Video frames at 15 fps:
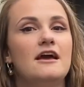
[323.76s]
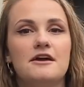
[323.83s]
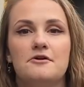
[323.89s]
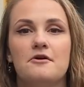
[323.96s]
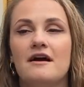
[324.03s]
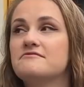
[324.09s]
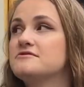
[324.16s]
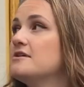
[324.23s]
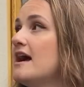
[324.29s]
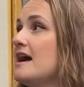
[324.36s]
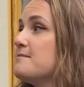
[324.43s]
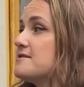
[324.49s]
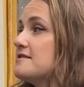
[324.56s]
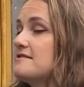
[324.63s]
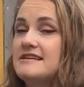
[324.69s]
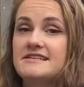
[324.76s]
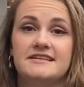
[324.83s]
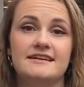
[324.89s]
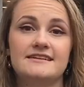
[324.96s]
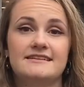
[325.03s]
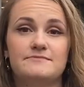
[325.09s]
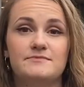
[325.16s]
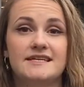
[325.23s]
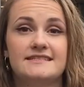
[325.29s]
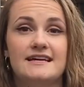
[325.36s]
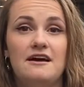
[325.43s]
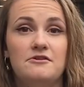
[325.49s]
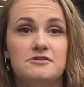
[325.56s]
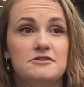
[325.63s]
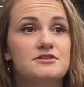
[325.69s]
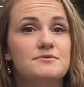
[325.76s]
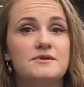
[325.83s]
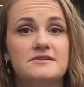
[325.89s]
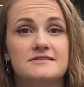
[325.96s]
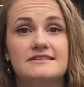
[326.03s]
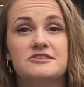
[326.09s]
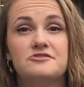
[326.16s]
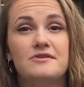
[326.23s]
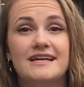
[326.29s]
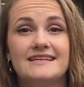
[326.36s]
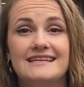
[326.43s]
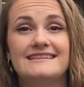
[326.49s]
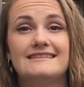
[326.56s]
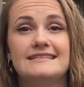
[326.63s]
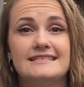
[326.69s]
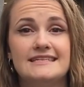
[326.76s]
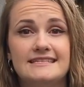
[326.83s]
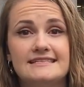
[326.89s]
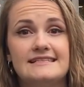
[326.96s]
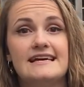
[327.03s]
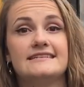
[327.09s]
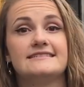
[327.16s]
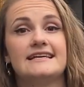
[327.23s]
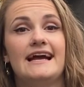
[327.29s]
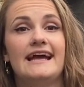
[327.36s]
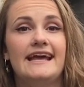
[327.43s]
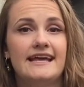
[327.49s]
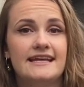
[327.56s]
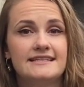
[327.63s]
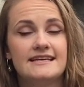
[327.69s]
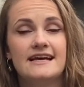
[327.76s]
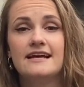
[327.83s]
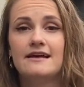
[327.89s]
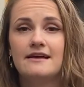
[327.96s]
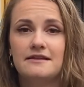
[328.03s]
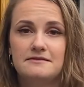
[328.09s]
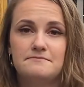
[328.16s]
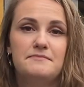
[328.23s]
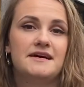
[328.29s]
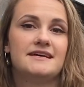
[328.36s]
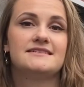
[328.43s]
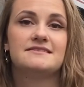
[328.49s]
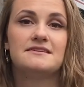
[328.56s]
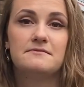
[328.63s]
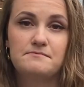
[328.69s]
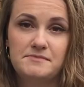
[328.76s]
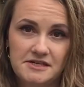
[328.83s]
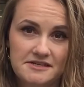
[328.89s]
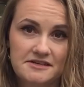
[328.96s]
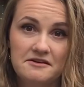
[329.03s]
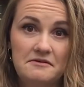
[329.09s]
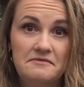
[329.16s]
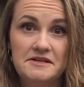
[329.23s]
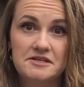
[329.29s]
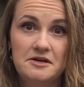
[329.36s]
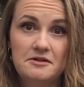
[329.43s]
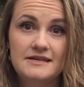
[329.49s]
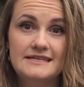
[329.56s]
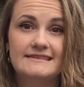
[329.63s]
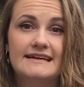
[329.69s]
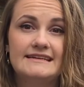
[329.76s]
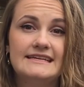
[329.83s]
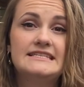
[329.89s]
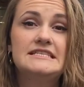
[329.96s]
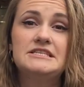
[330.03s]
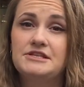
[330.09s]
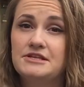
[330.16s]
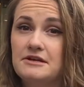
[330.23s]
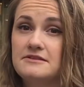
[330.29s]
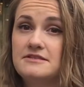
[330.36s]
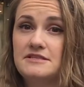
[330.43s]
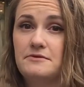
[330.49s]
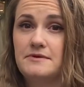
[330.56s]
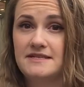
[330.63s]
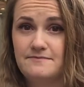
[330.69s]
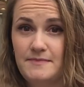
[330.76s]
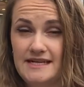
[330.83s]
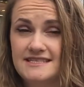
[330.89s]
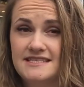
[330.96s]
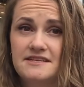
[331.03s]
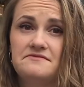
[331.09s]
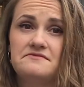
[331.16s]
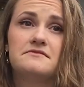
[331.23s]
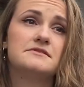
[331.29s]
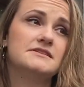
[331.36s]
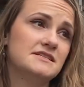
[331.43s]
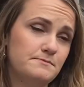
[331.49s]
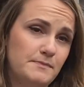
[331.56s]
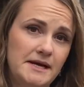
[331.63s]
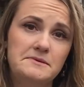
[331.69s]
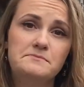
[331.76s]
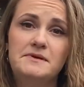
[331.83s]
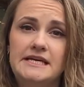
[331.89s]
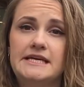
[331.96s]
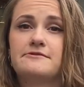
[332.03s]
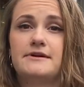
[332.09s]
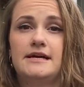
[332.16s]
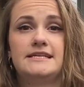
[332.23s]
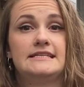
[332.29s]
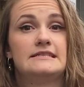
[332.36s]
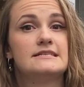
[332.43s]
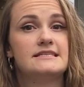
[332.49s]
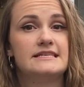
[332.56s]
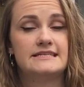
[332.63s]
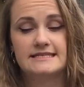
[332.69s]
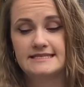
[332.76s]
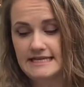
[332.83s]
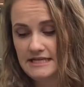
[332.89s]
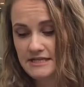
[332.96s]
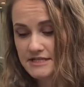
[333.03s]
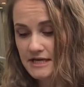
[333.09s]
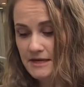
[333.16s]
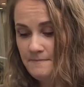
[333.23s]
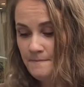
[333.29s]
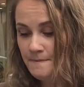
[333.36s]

you have to absolutely check this place out, also because it's right in the city center. And the best perk of it all is that it's not so expensive despite being right in the city center.